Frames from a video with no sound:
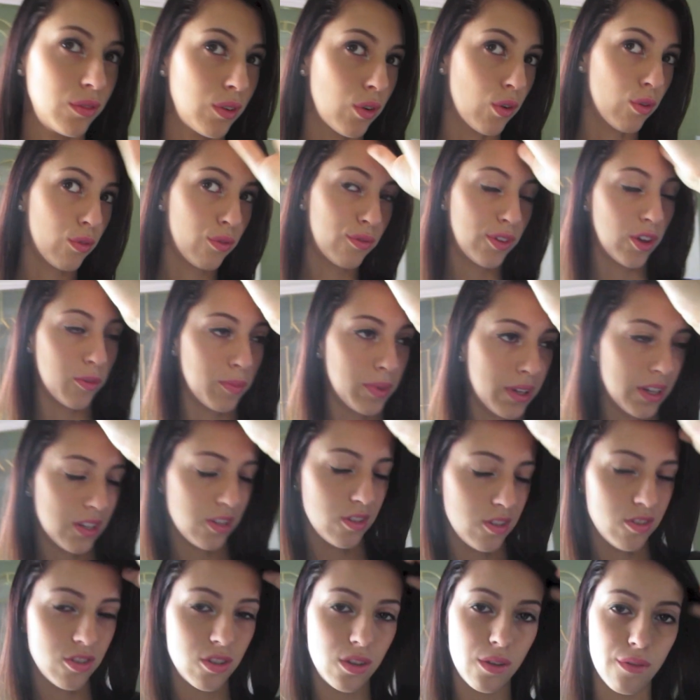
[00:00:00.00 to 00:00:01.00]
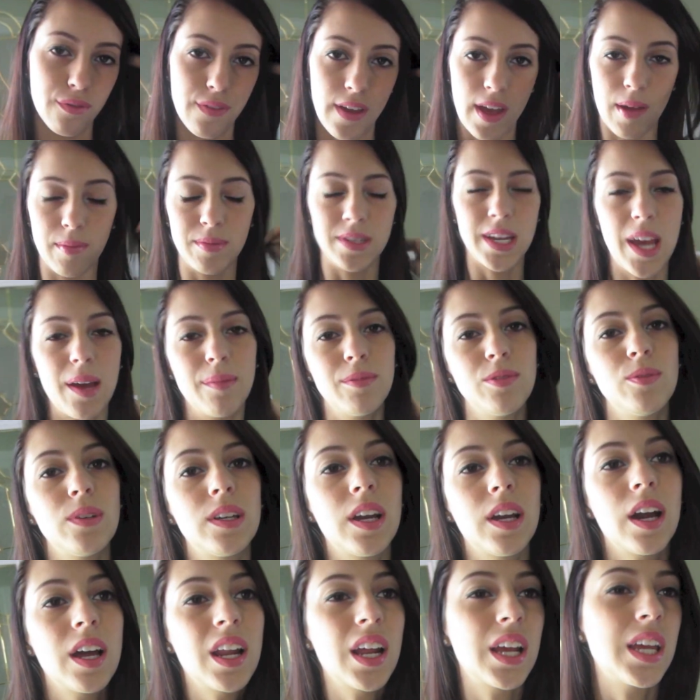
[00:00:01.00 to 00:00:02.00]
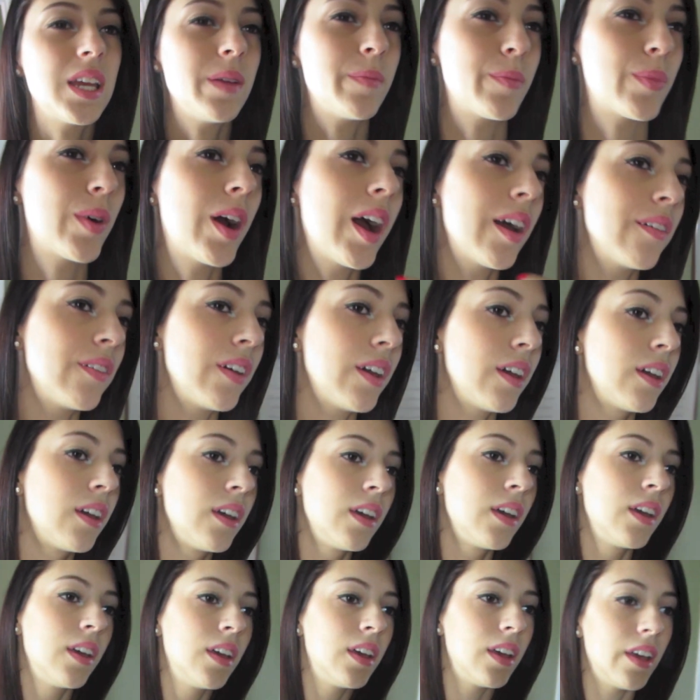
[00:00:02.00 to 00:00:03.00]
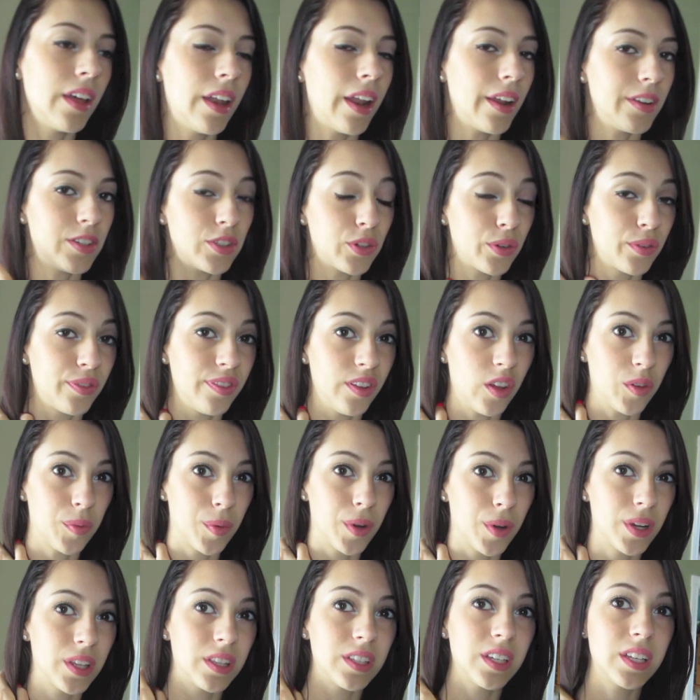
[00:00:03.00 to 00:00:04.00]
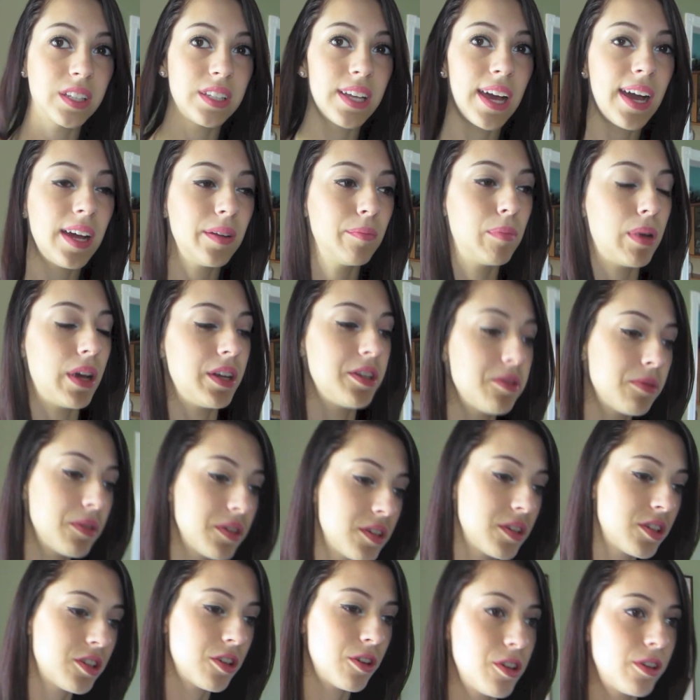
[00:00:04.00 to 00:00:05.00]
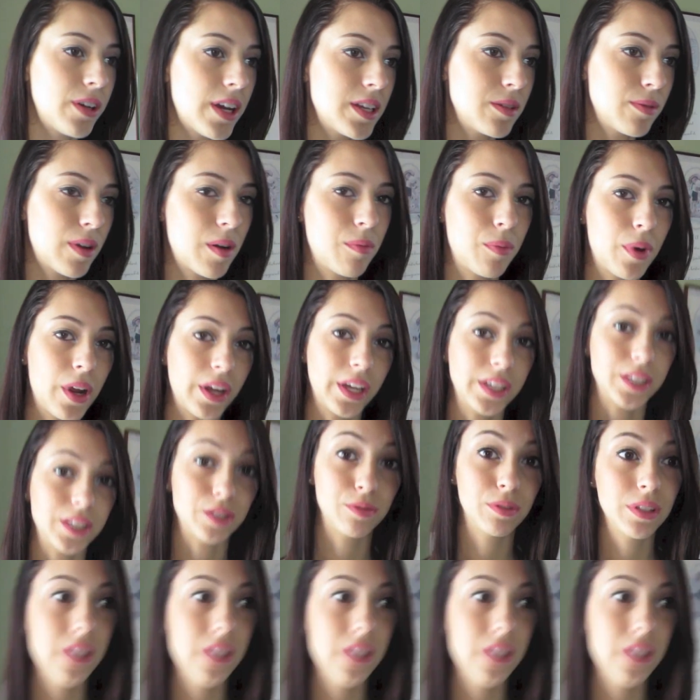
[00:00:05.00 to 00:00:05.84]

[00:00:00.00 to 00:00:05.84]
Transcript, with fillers: we're filming, because usually fam jams we kind of keep private, and I don't film or anything like that, but I just wanted to show you guys what I'm wearing. It's